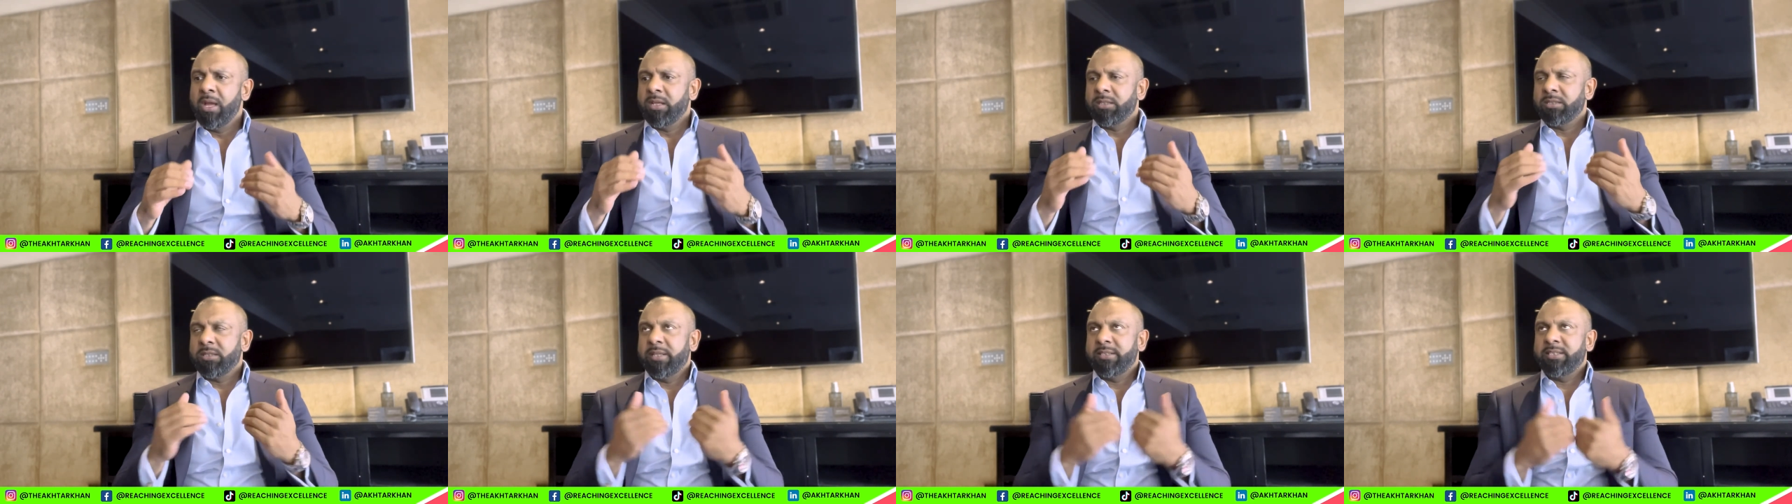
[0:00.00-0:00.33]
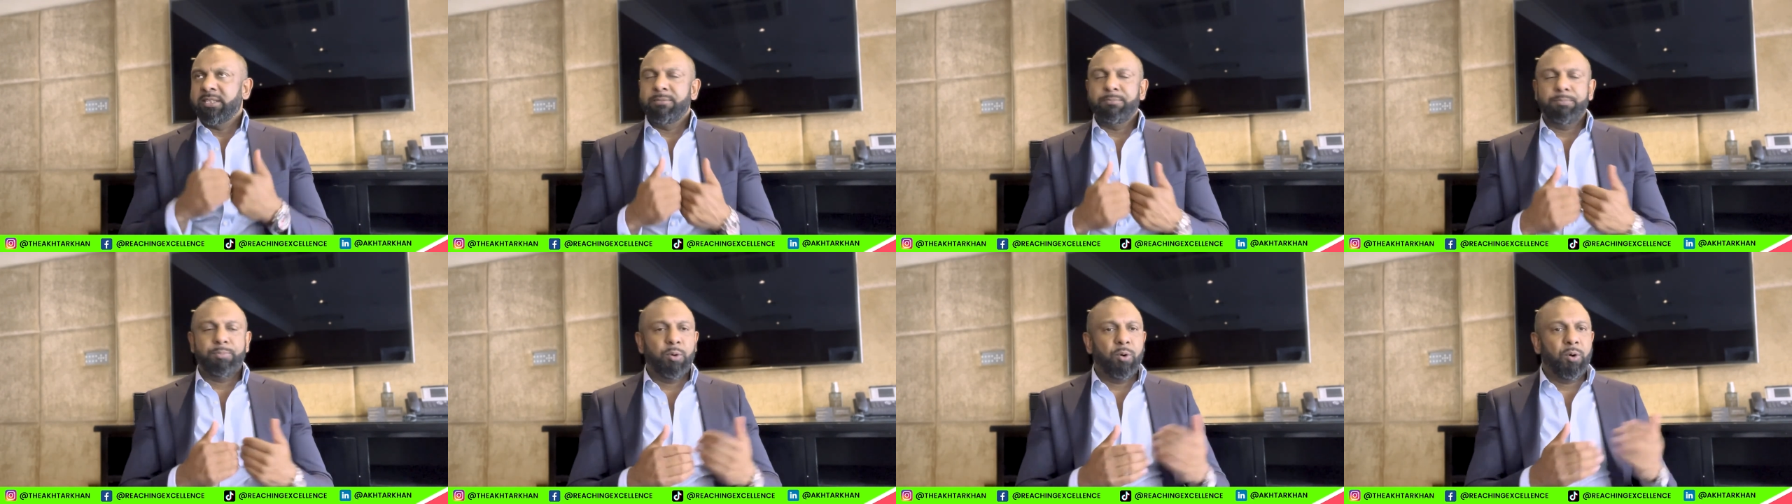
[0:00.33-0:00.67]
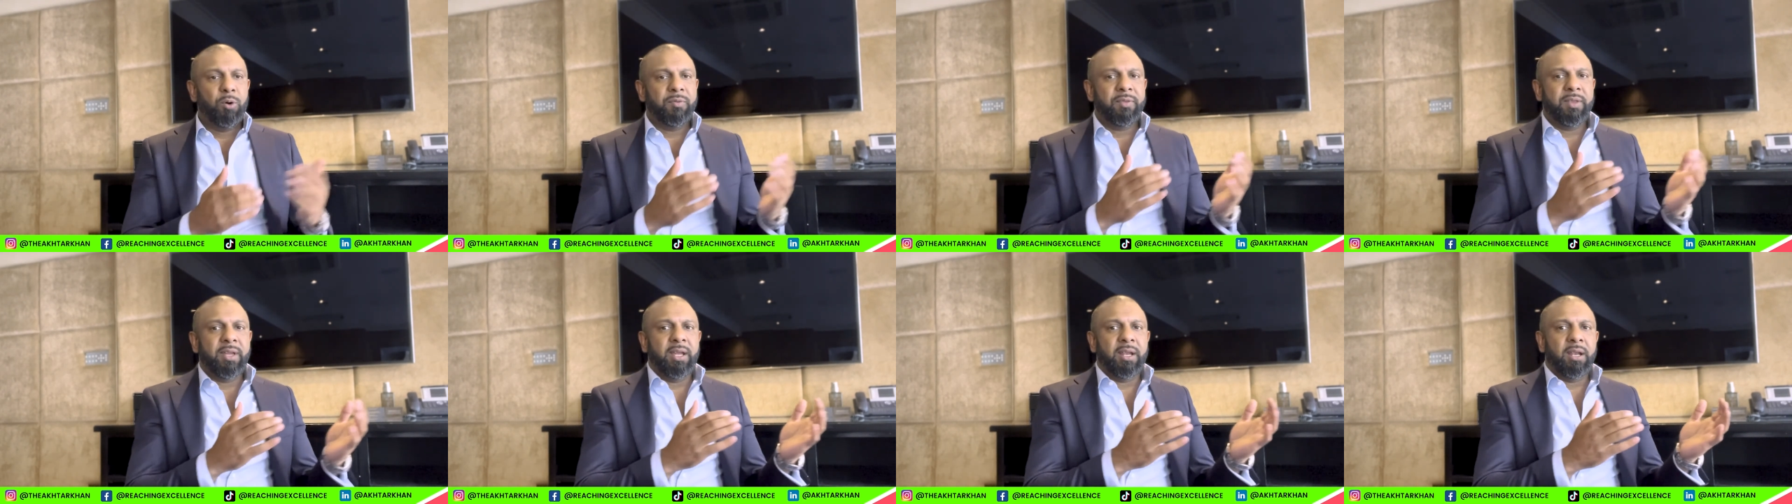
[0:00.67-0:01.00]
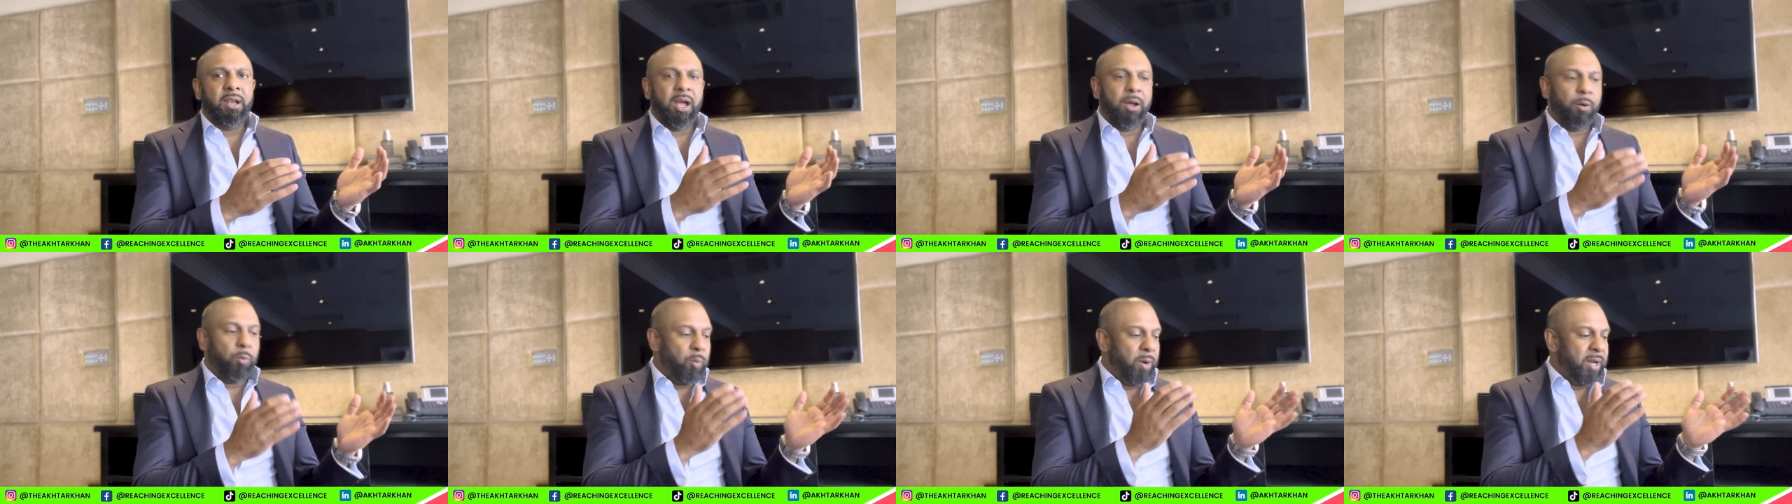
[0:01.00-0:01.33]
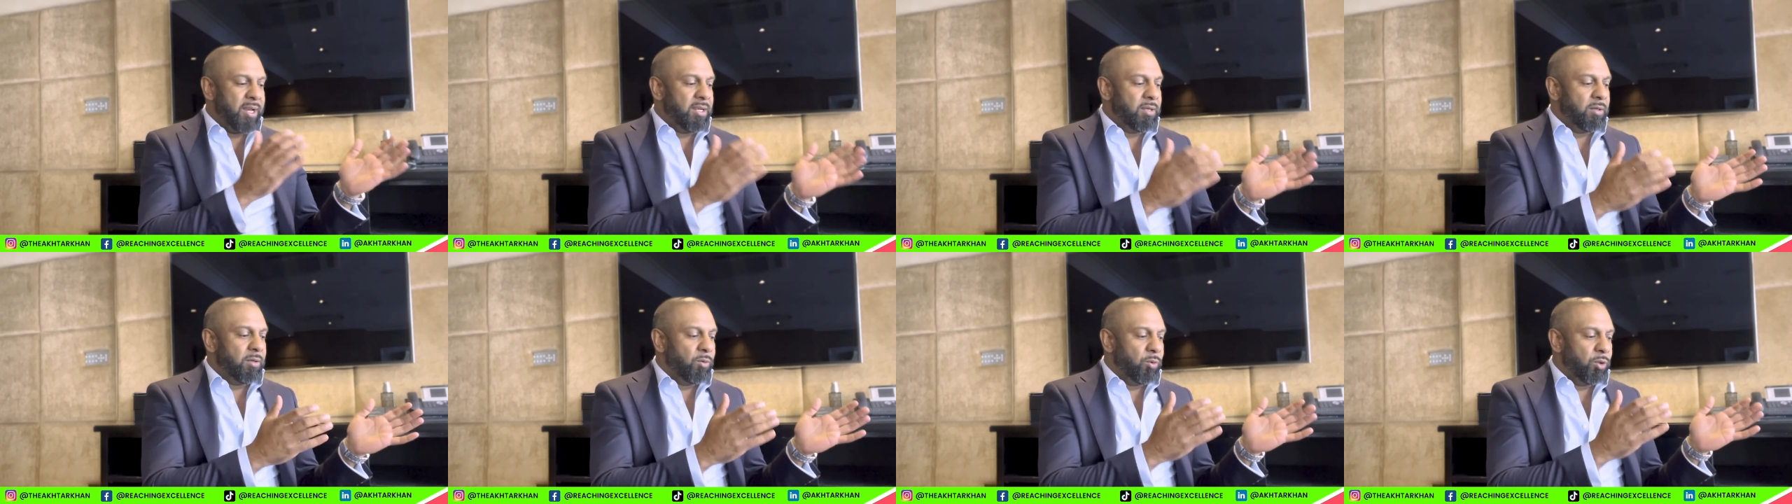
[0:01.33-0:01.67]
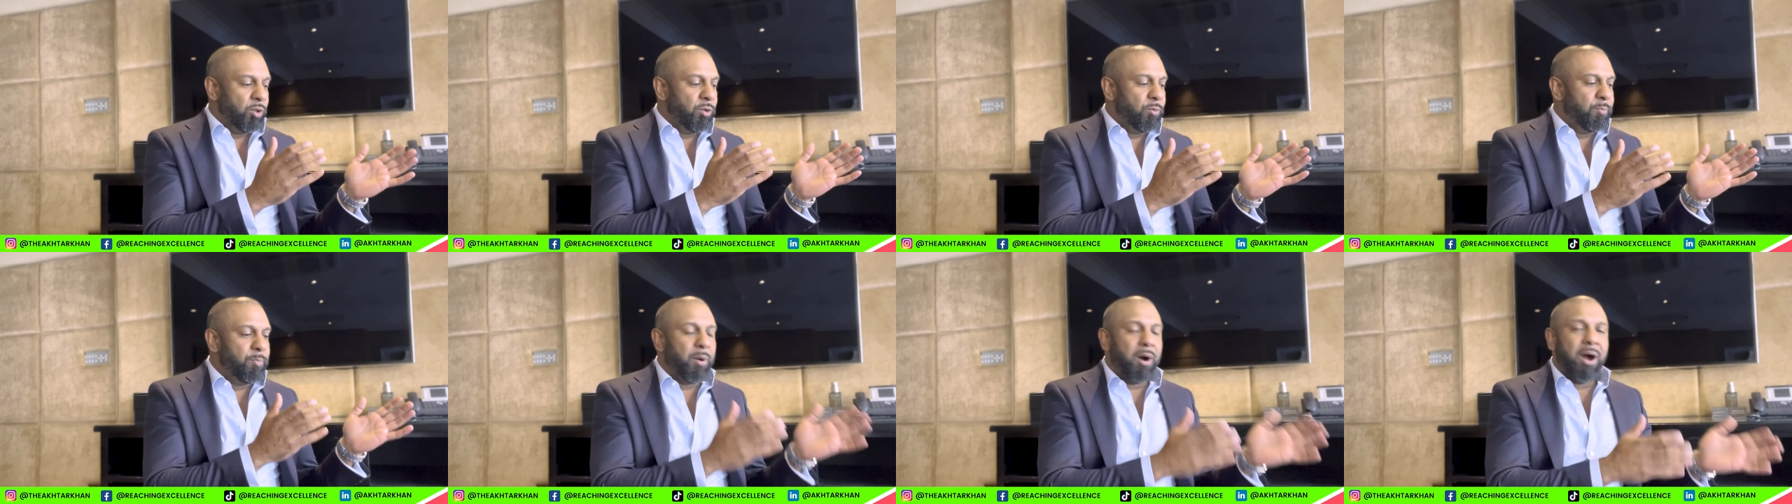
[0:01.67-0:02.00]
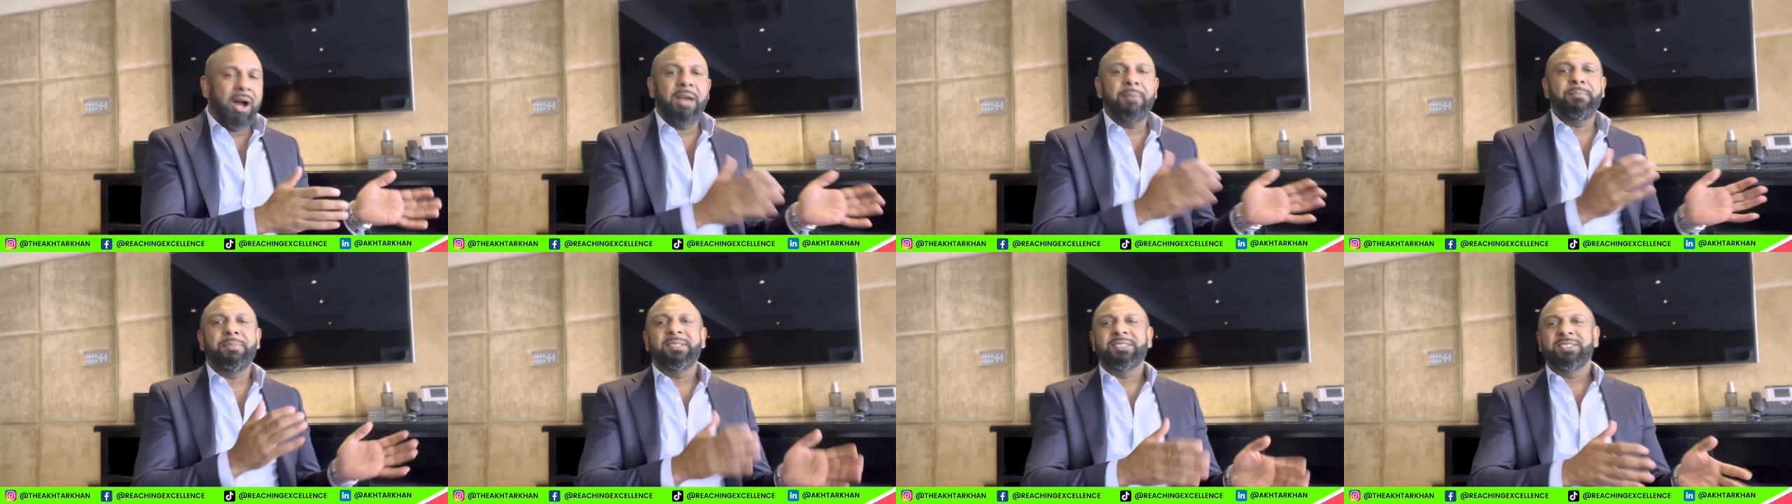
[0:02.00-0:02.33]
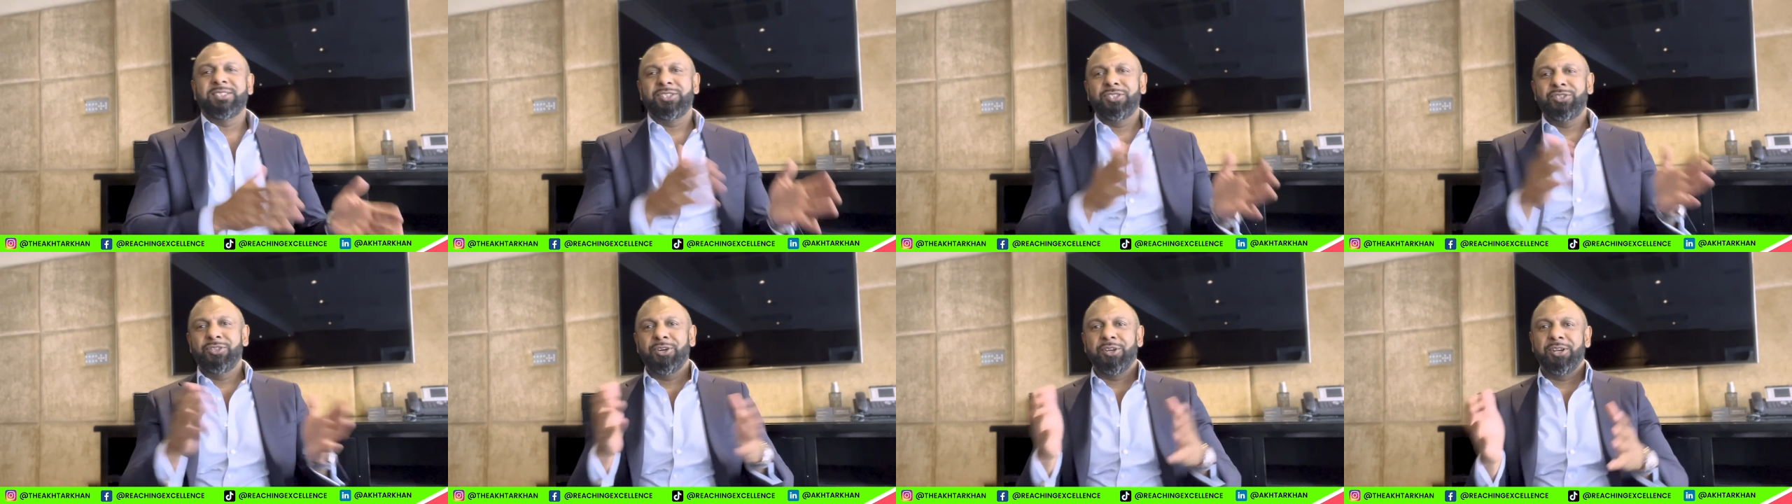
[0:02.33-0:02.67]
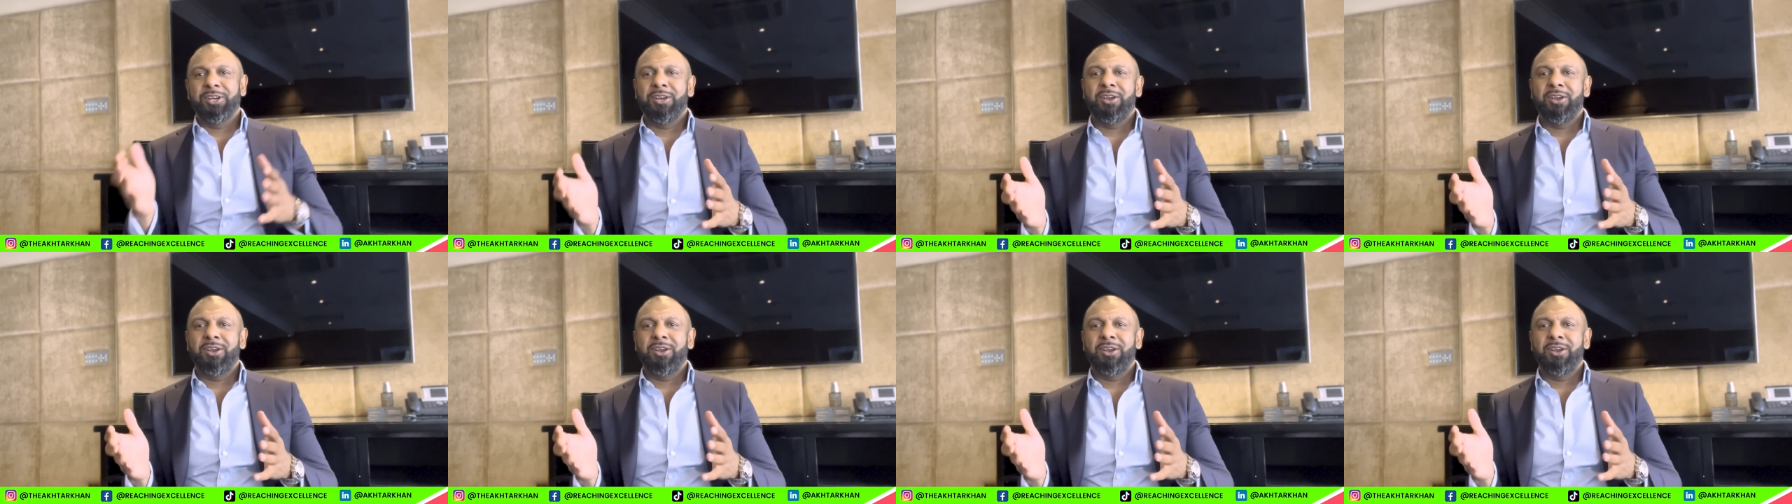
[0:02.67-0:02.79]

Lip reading: So it's important that, like, when you buy a business, you've got a